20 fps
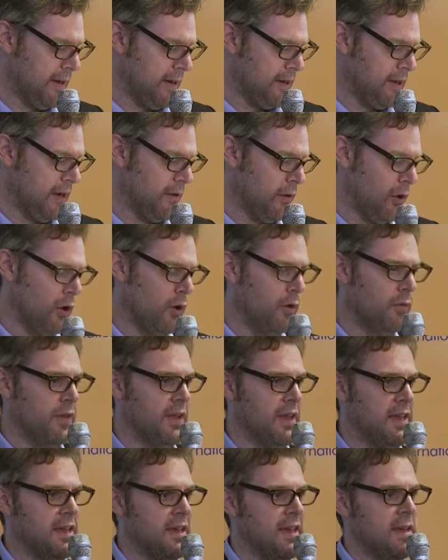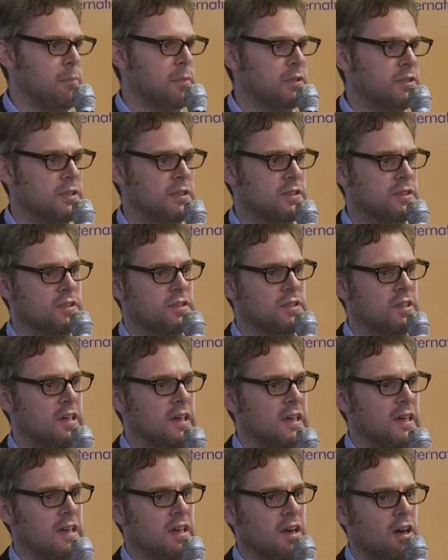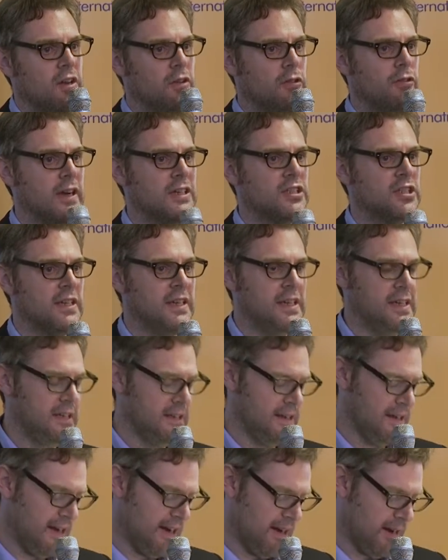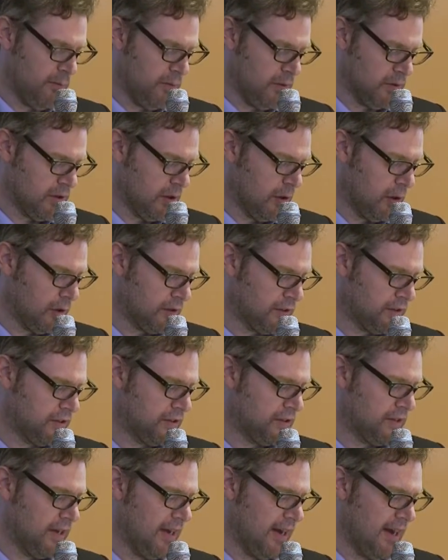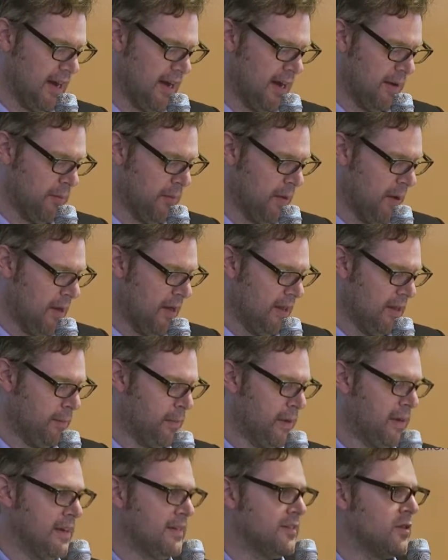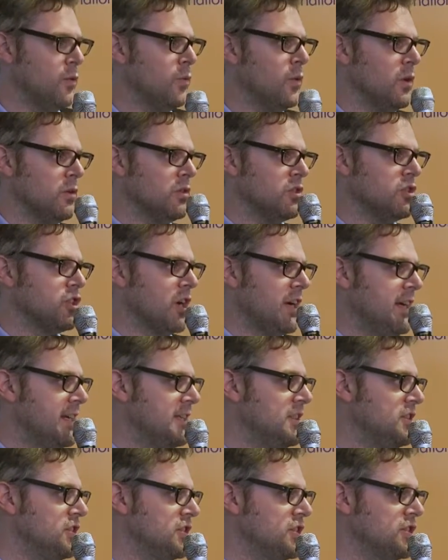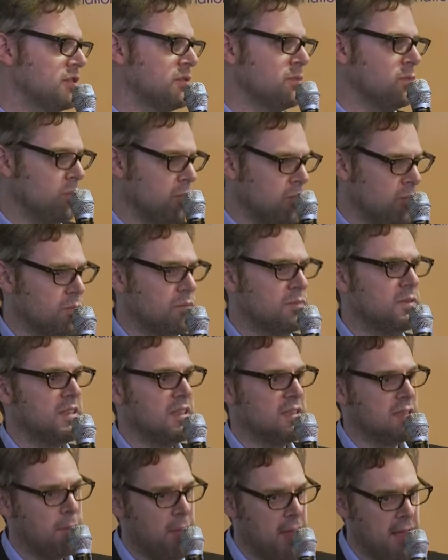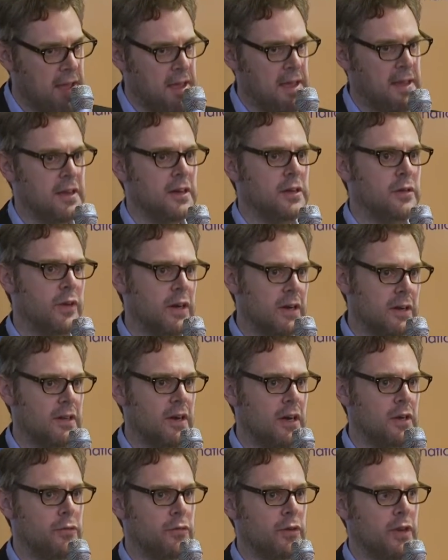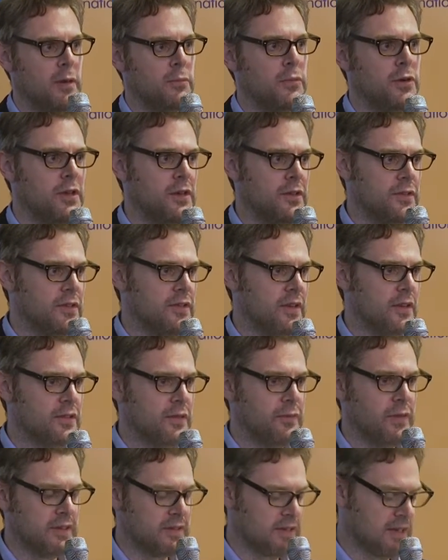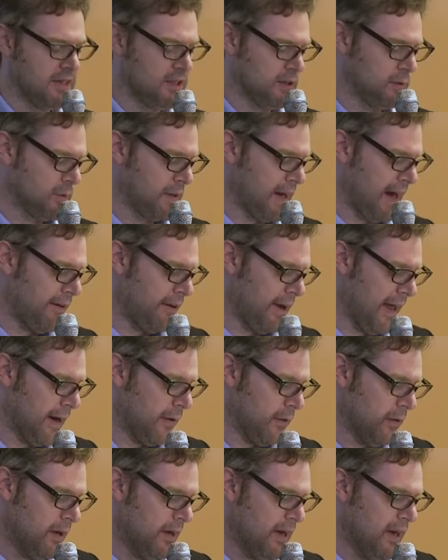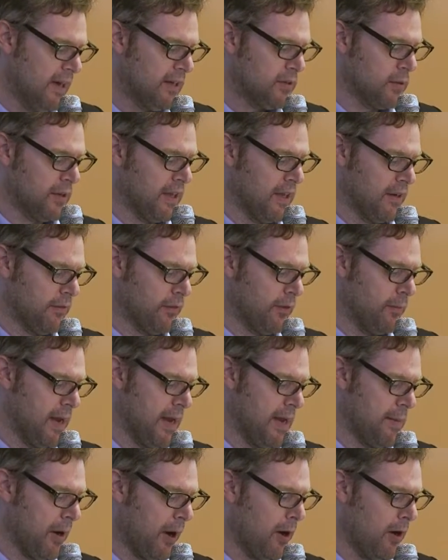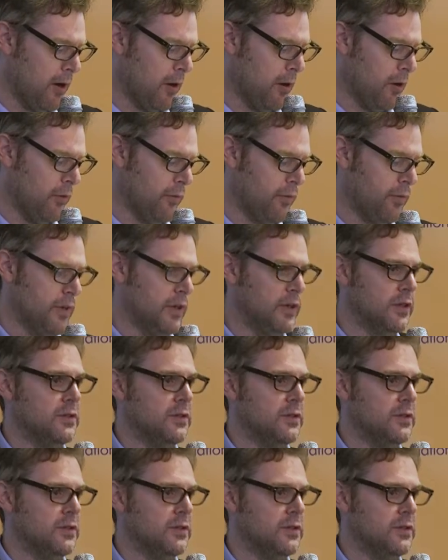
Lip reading: you know, a lot of the impetus kind of gradually was lost. The political will to change disappeared over a number of years as those investigations were carried out. So I think for me, part of